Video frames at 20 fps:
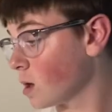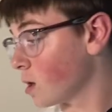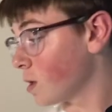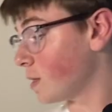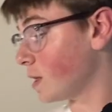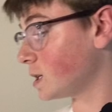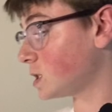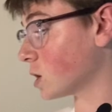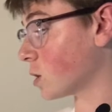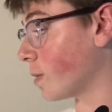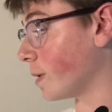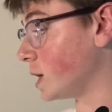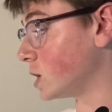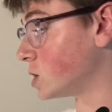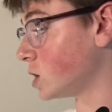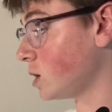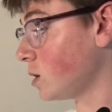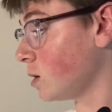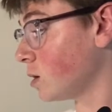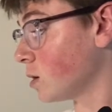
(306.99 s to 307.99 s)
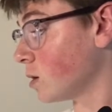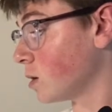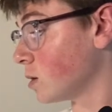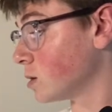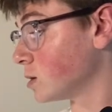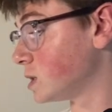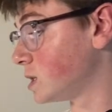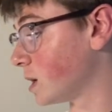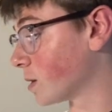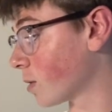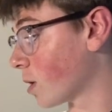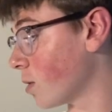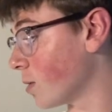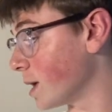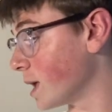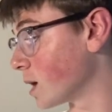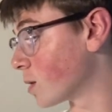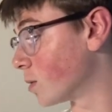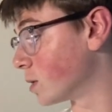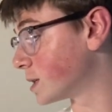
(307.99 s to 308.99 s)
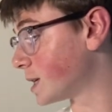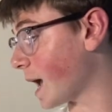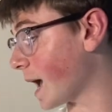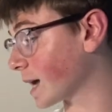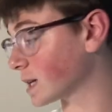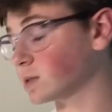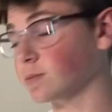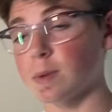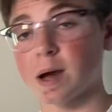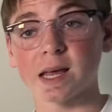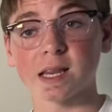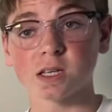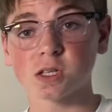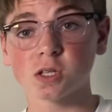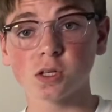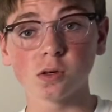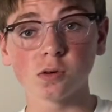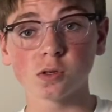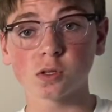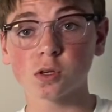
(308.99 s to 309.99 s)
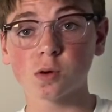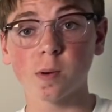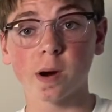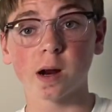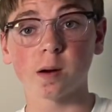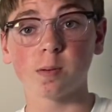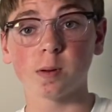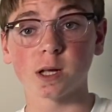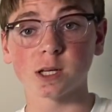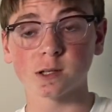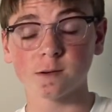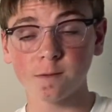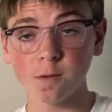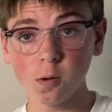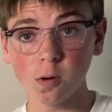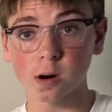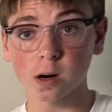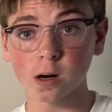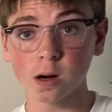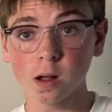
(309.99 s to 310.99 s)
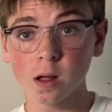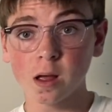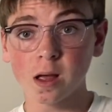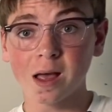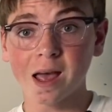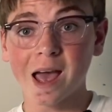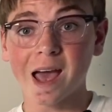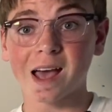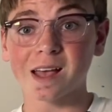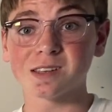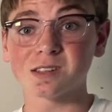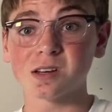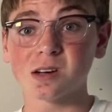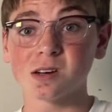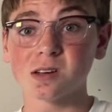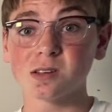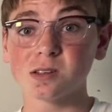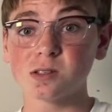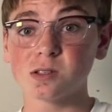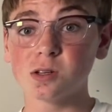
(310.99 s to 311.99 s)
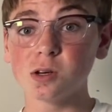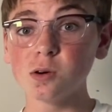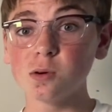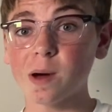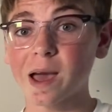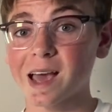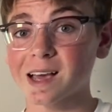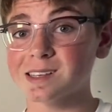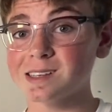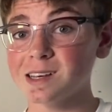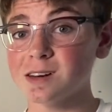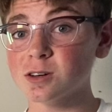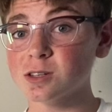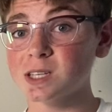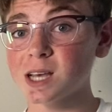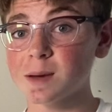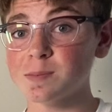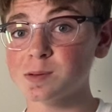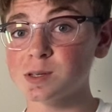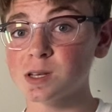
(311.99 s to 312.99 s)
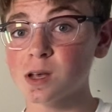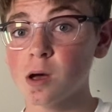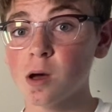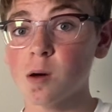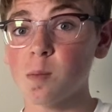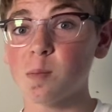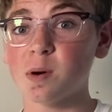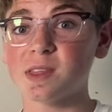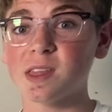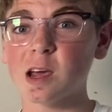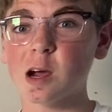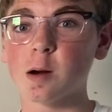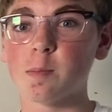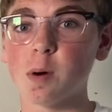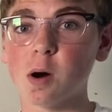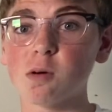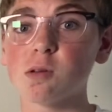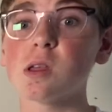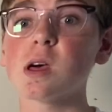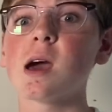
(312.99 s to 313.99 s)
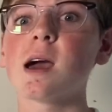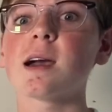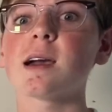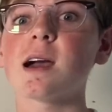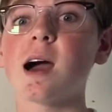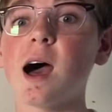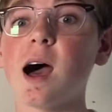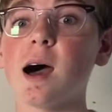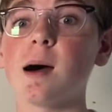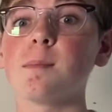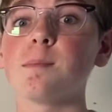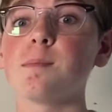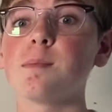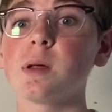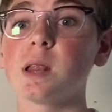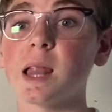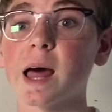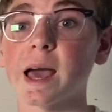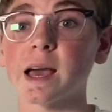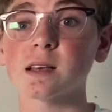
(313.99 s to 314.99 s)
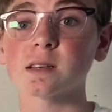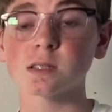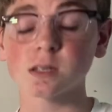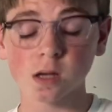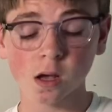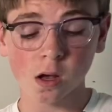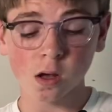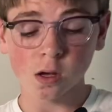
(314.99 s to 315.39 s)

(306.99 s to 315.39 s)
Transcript: This equation, 0 equals x minus 2 squared plus 4, has two x-intercepts, but they are both complex.